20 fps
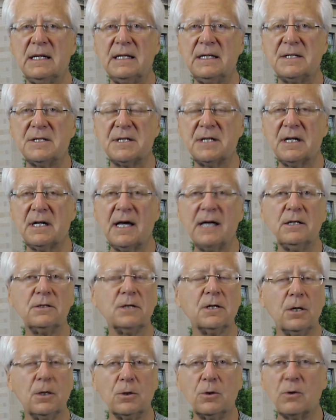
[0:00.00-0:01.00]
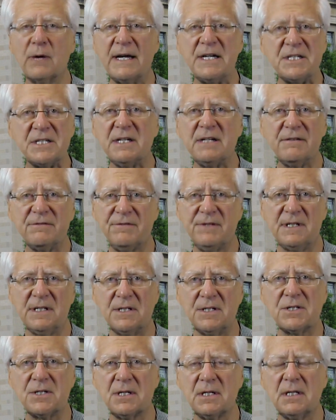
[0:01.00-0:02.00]
and he said, I don't owe grazing
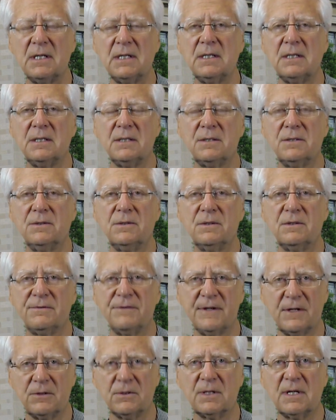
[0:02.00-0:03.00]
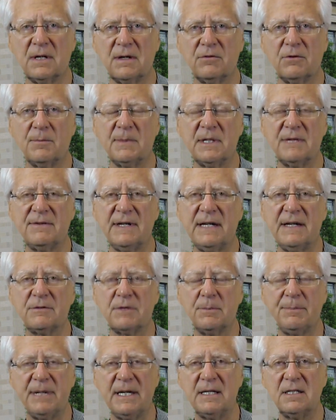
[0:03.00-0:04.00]
fees to the federal government. If I
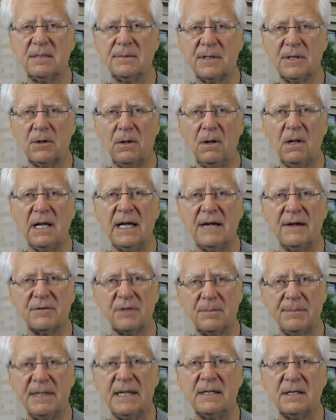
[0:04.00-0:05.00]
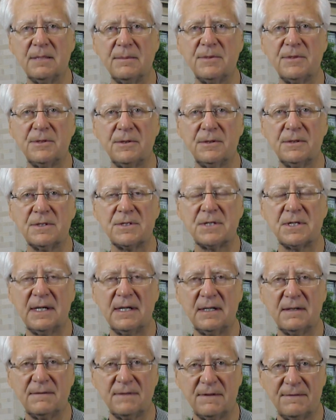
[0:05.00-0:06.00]
have to pay them at all, I have to pay them to the
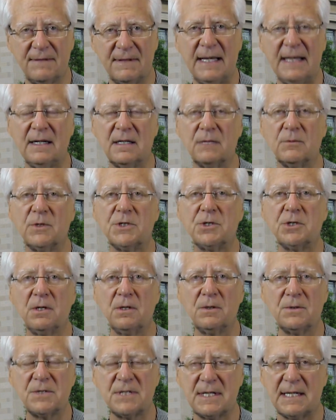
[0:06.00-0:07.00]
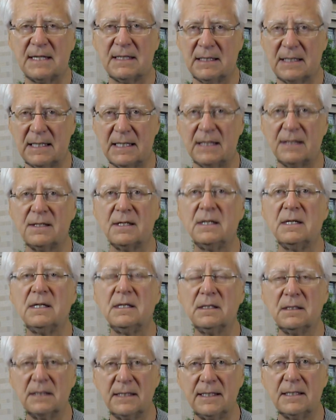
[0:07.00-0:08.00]
state of Nevada, which owns that land
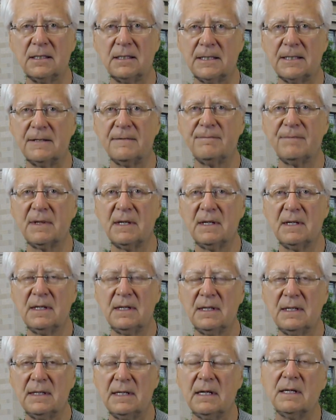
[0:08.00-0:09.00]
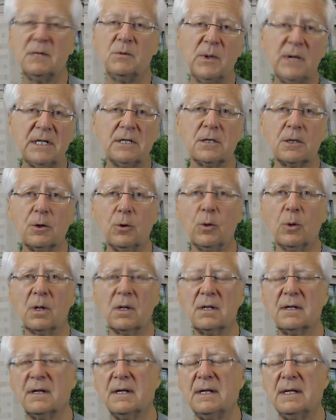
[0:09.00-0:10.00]
legally. Now, he went to
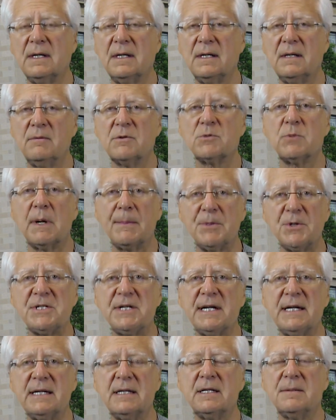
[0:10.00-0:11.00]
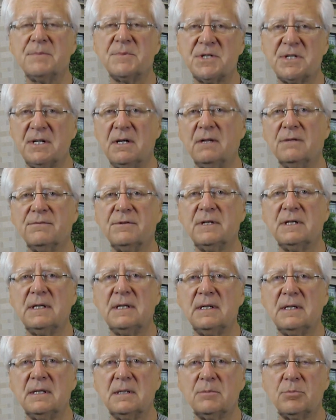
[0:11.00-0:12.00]
court. He was representing himself.
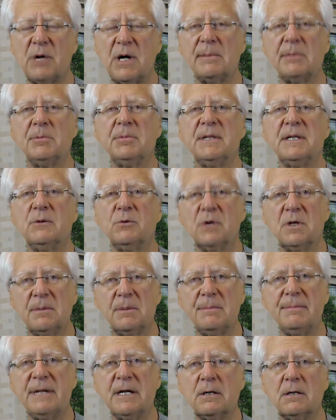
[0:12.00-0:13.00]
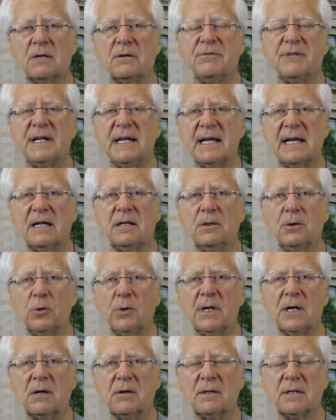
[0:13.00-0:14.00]
Probably it would have been better if he had a
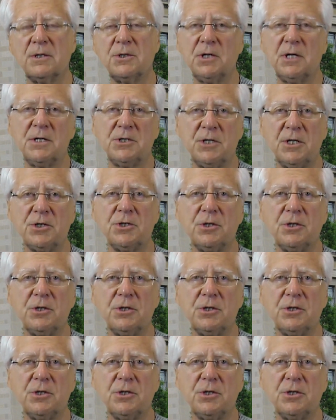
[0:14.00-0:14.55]
lawyer, and the judge